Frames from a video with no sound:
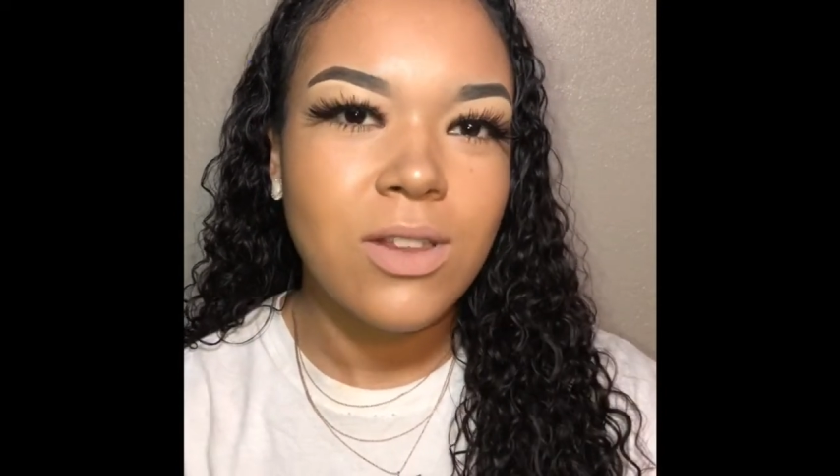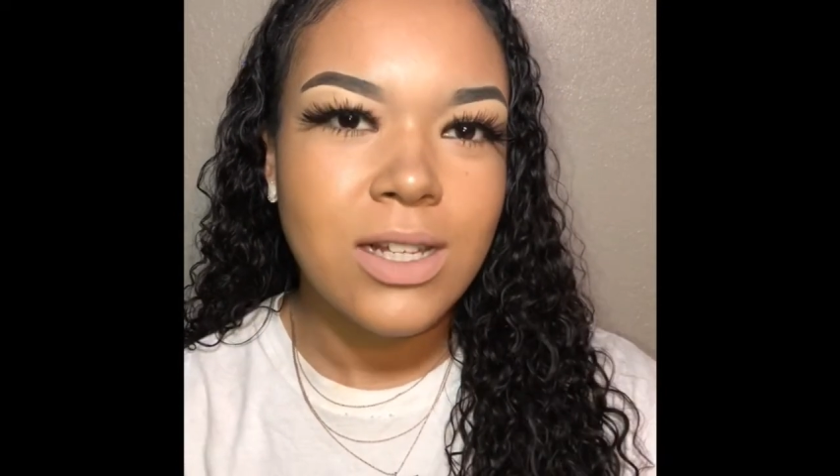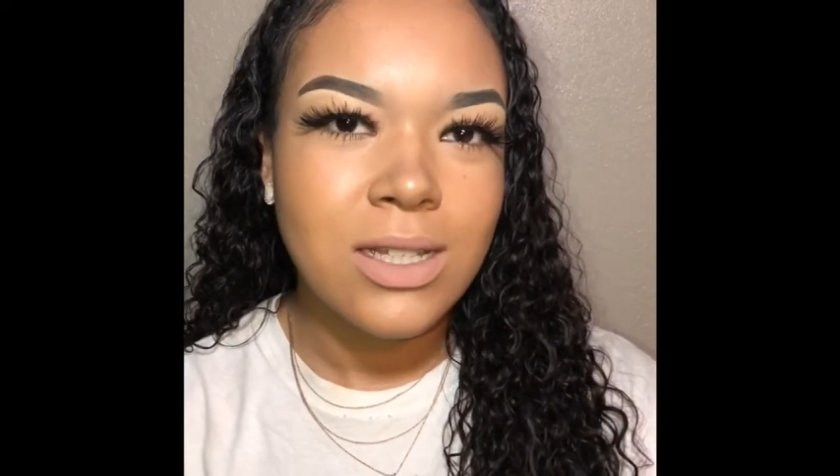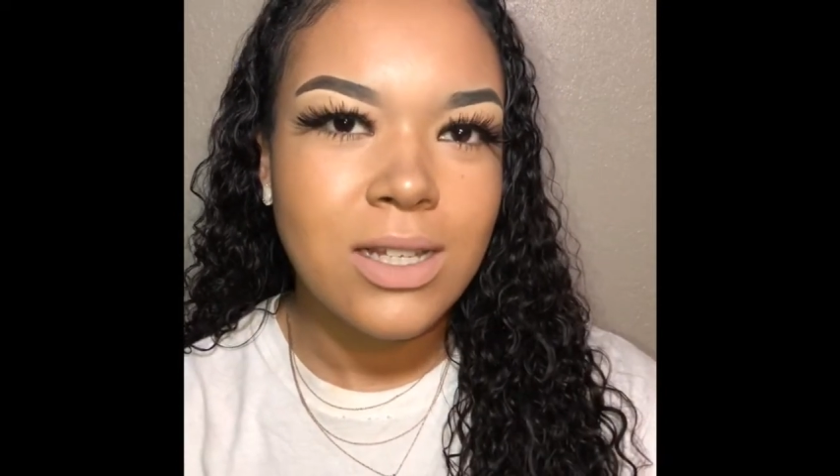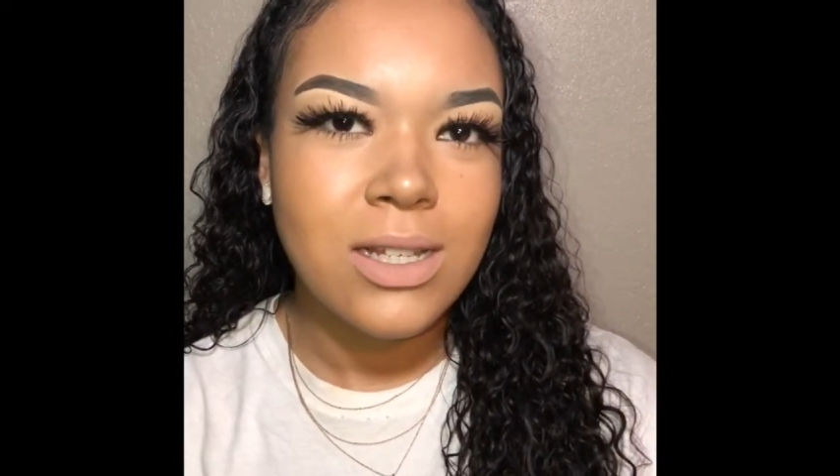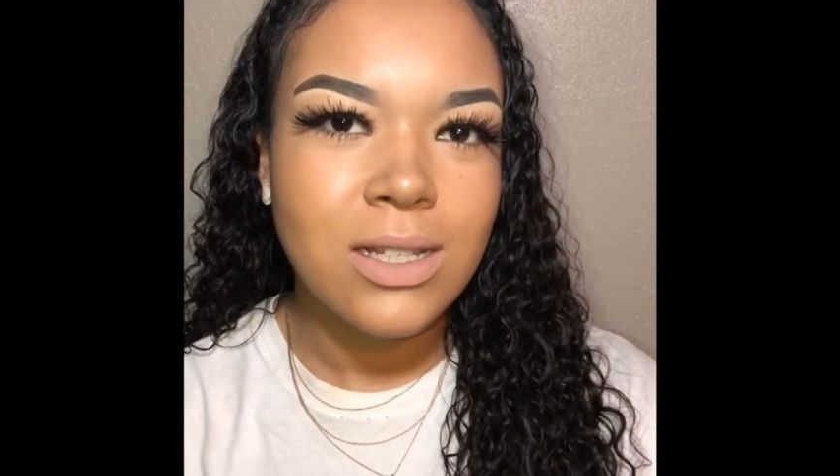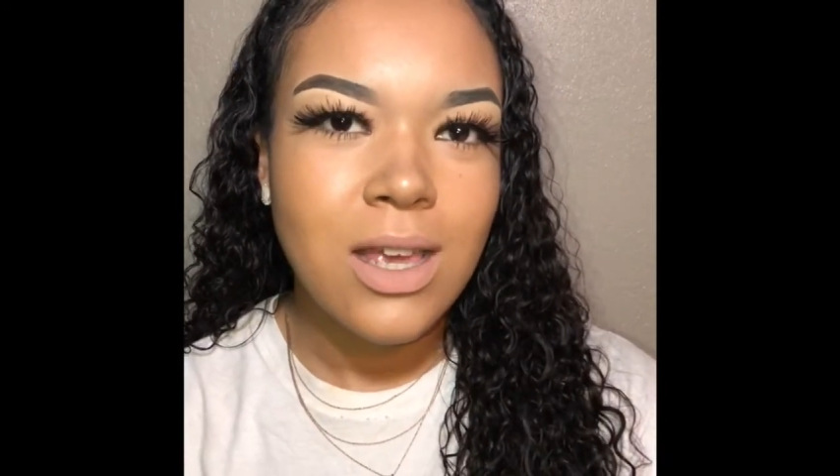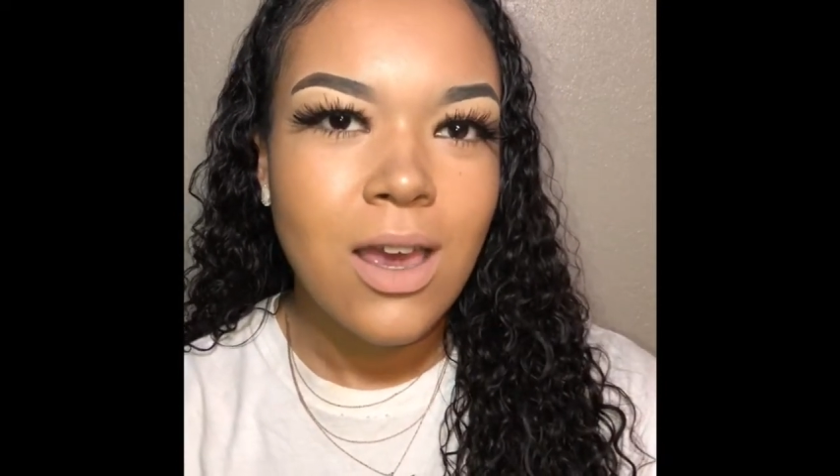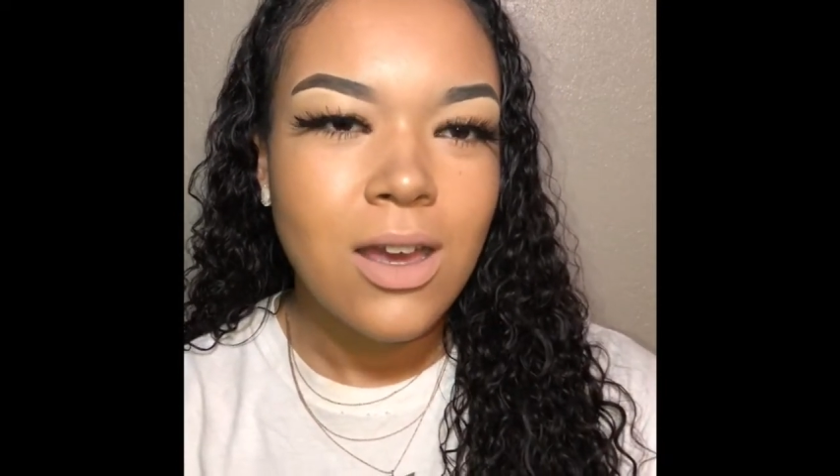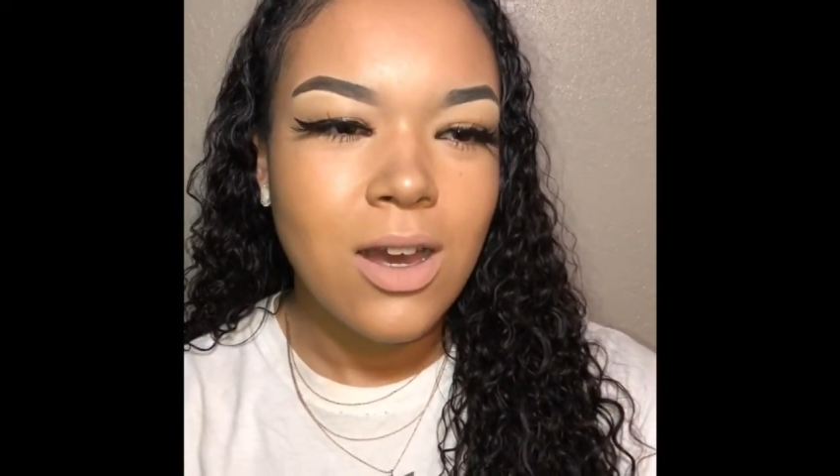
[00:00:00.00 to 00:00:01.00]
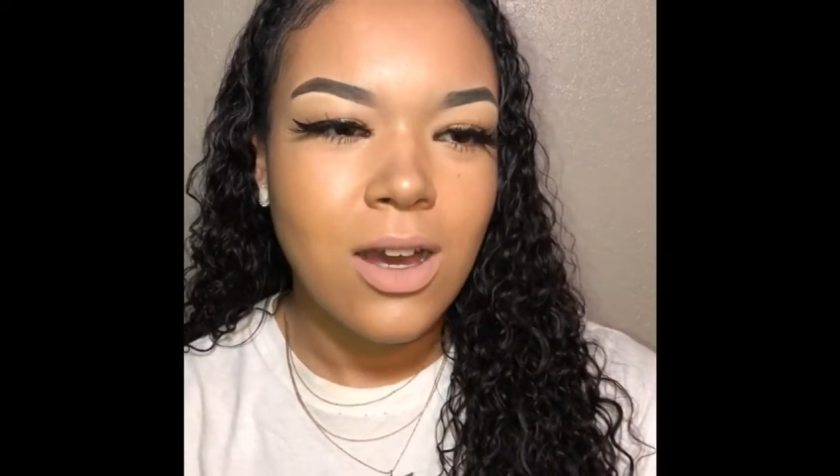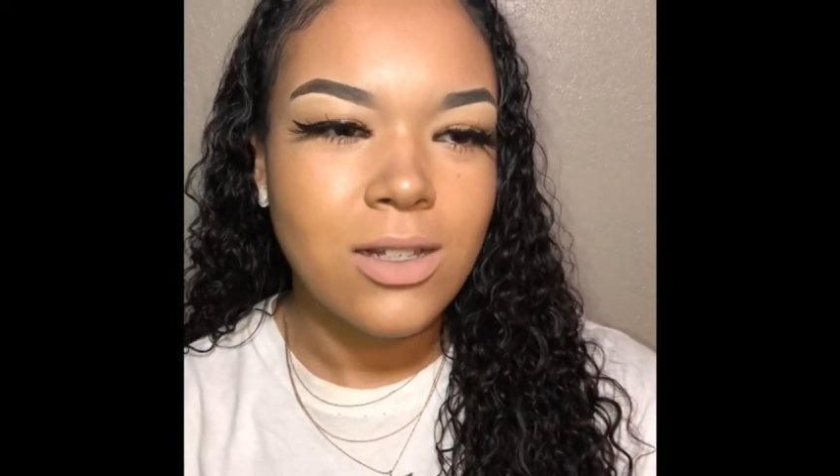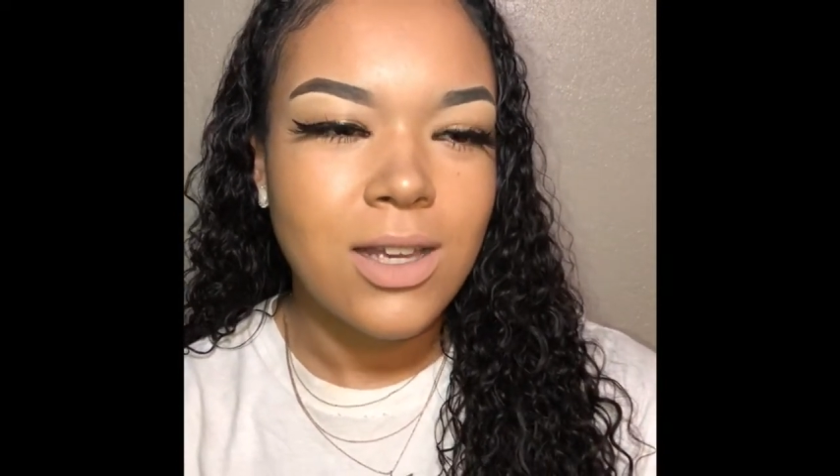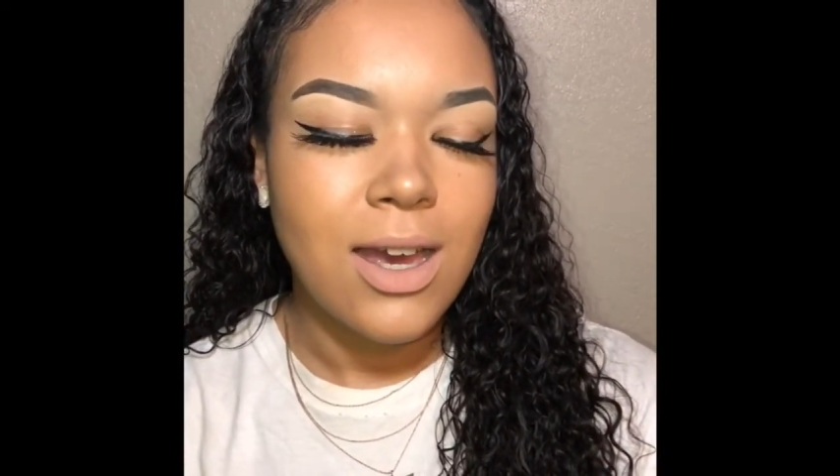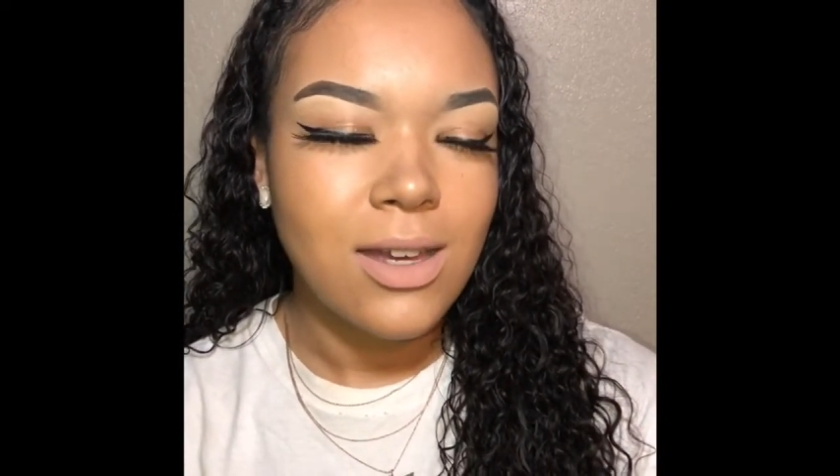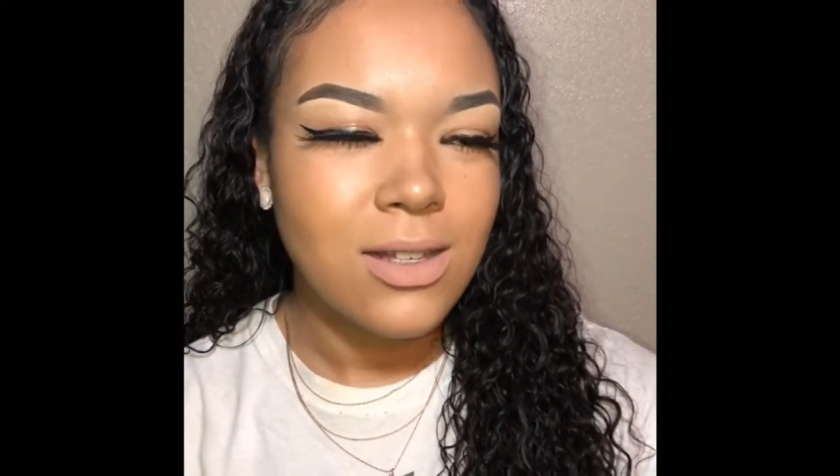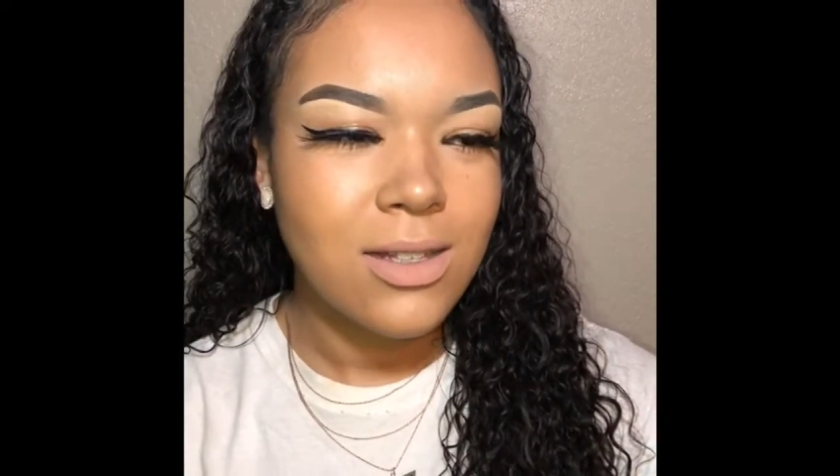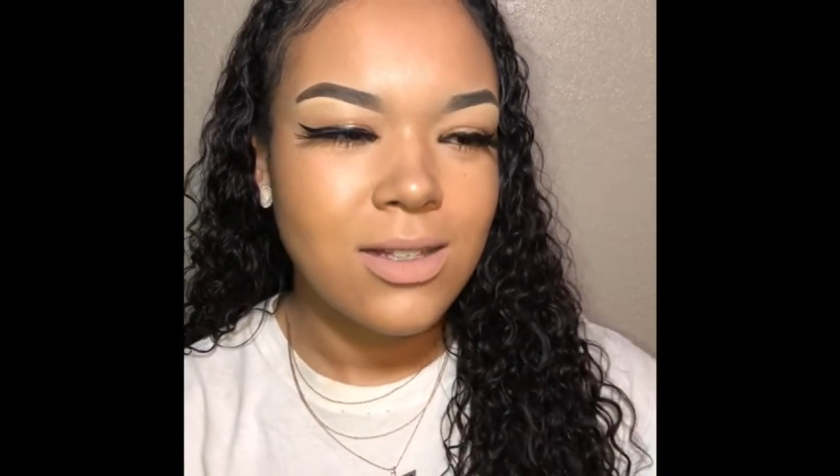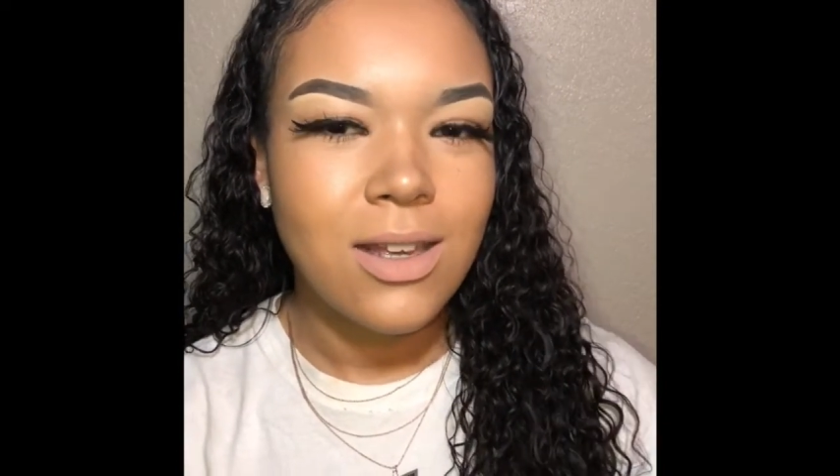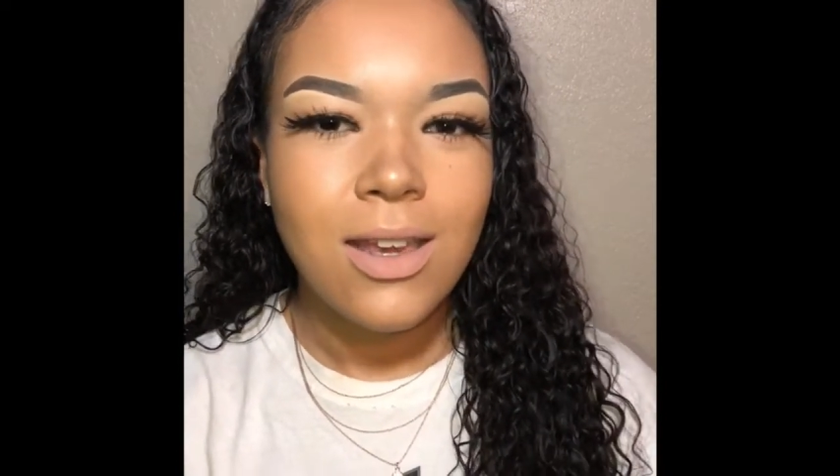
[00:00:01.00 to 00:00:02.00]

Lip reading: Lenses contacts.